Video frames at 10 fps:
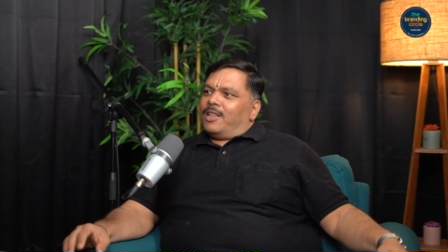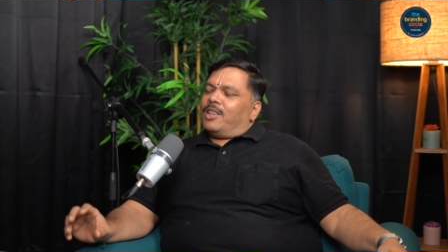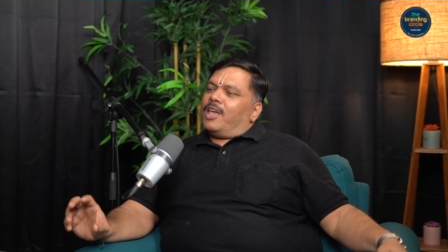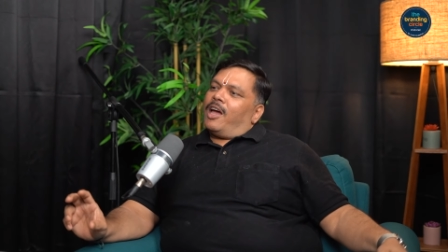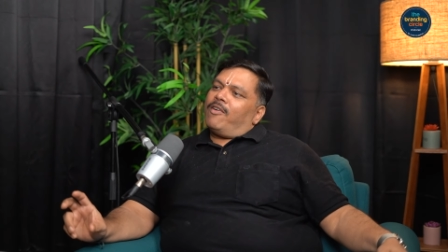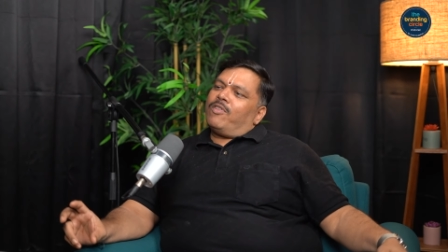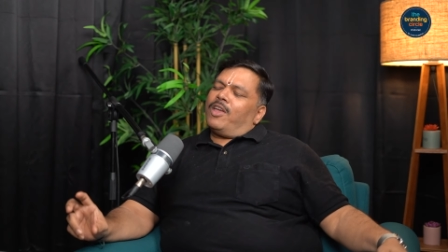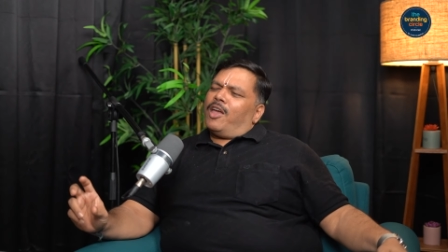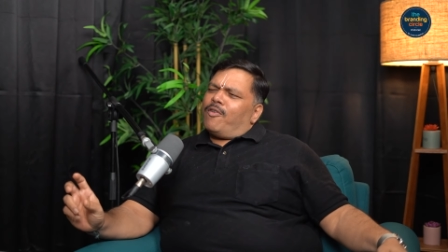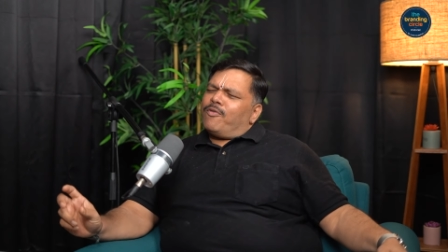They have
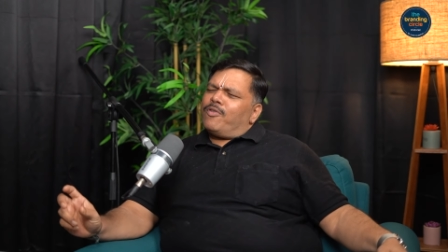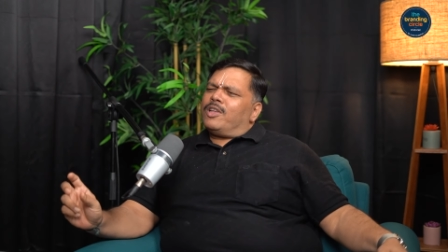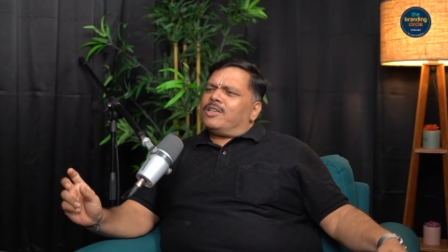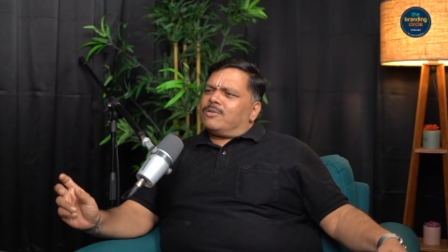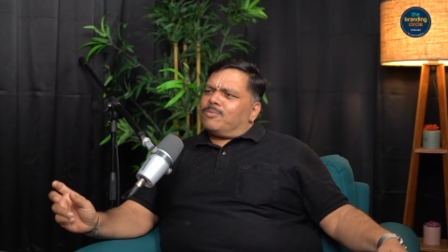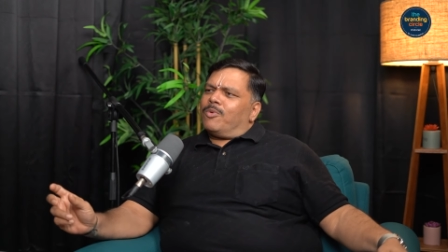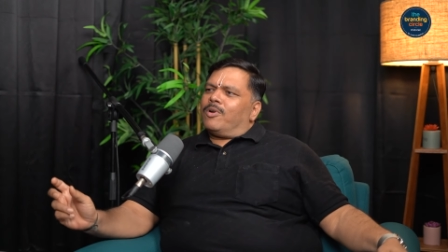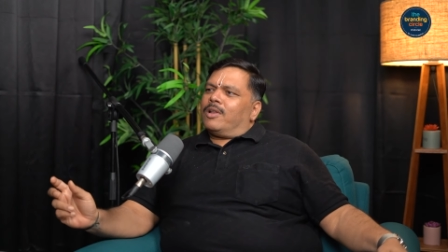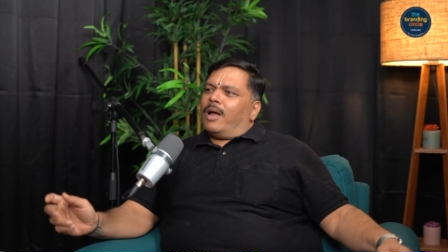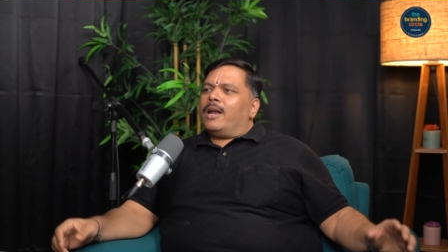every
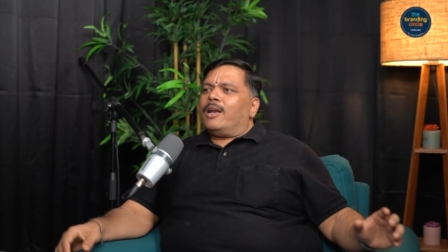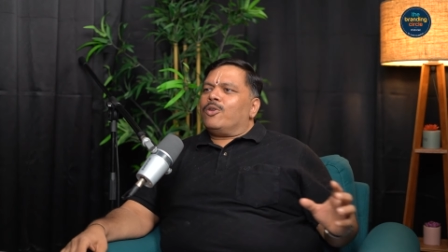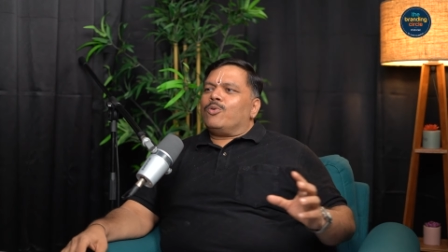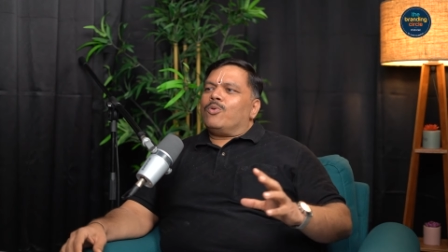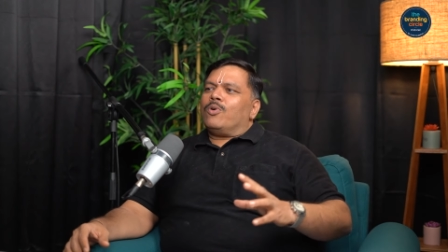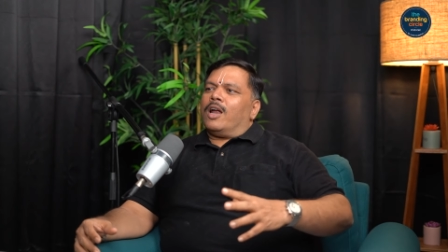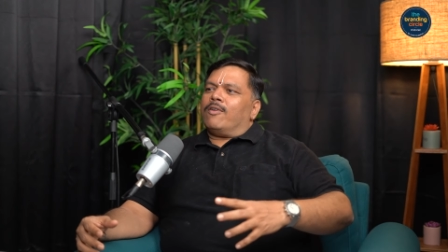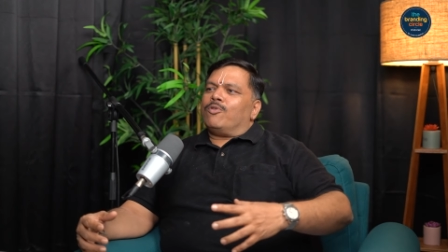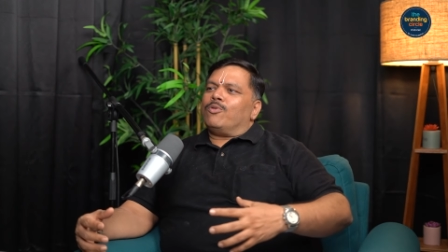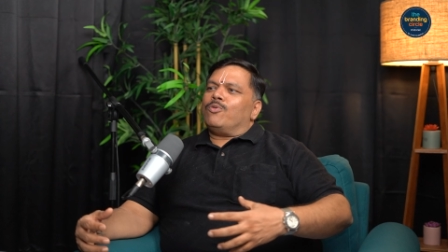small, and you don't
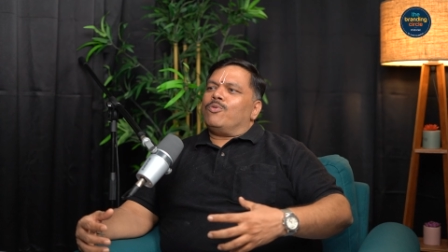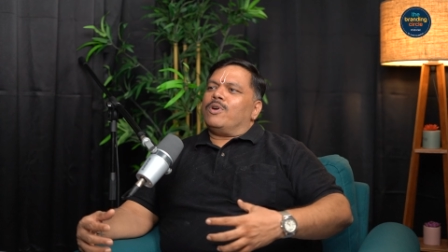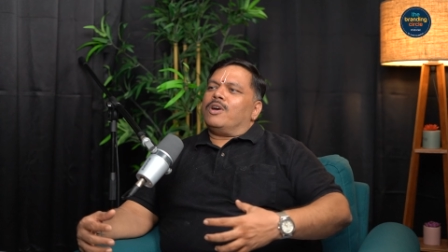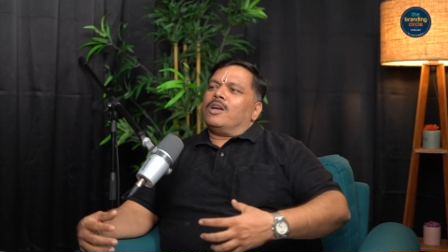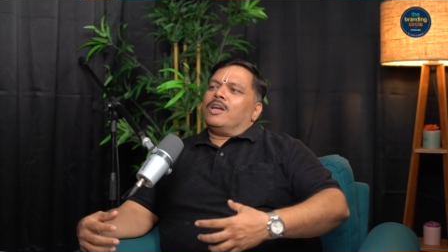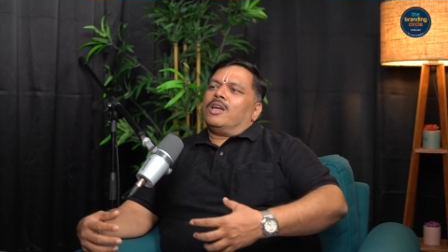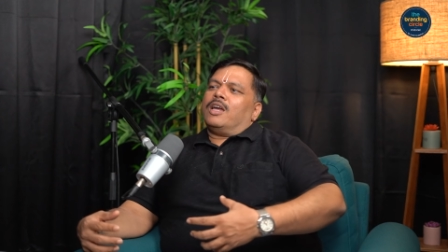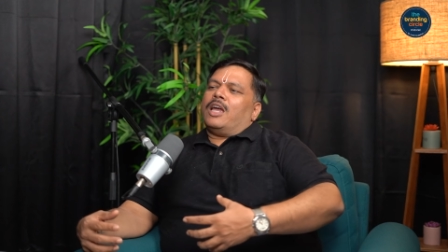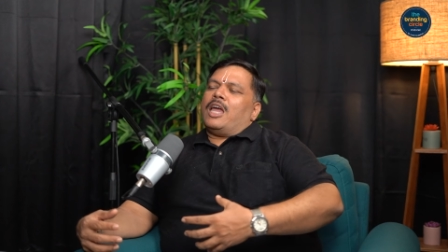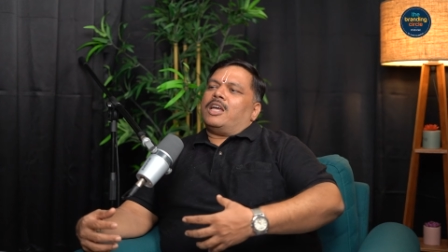have to do
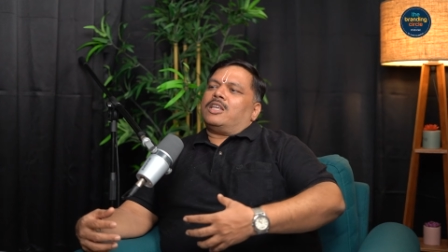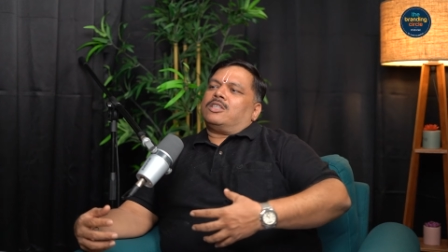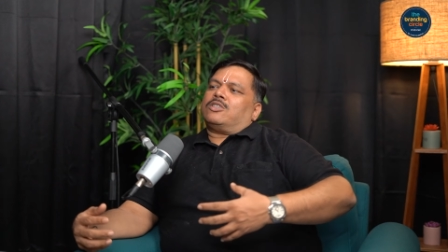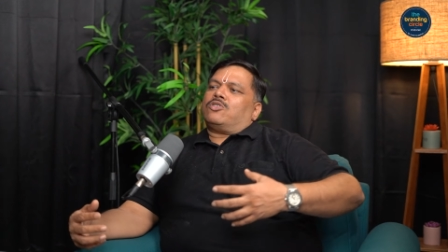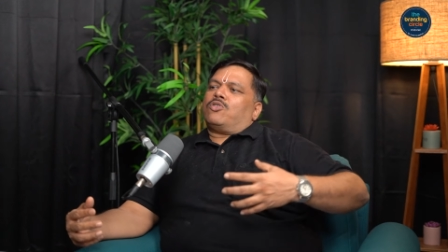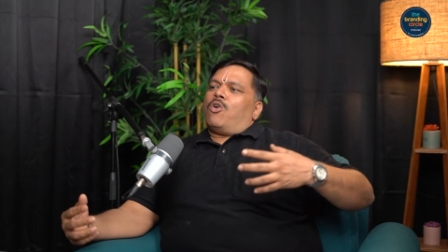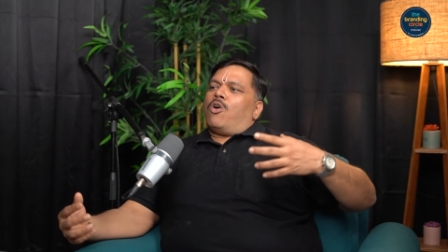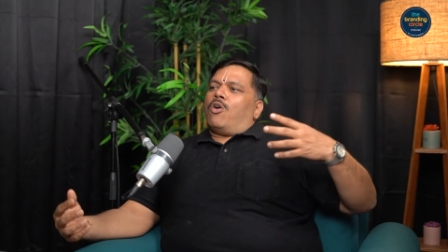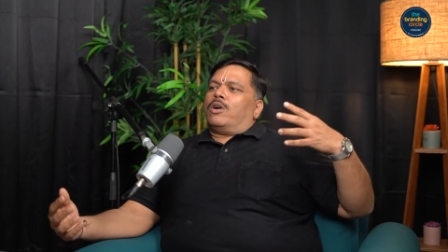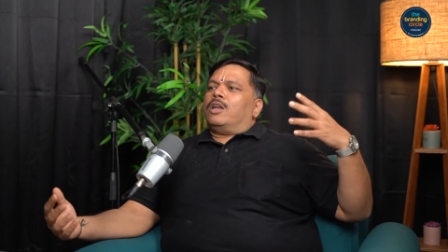
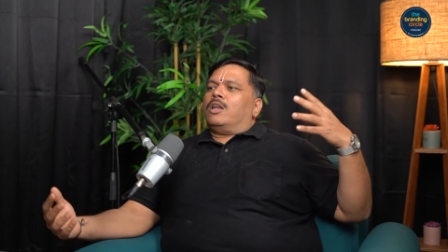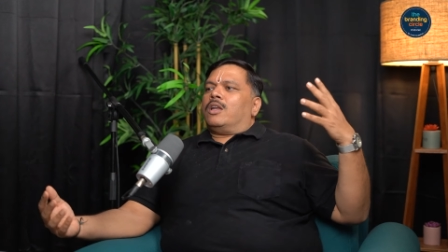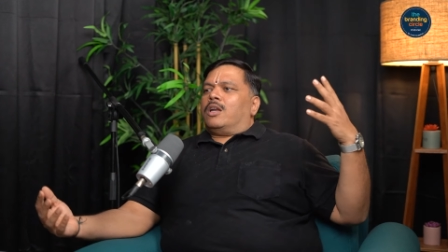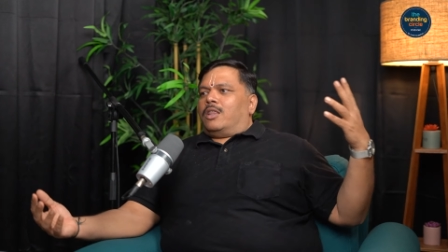extraordinary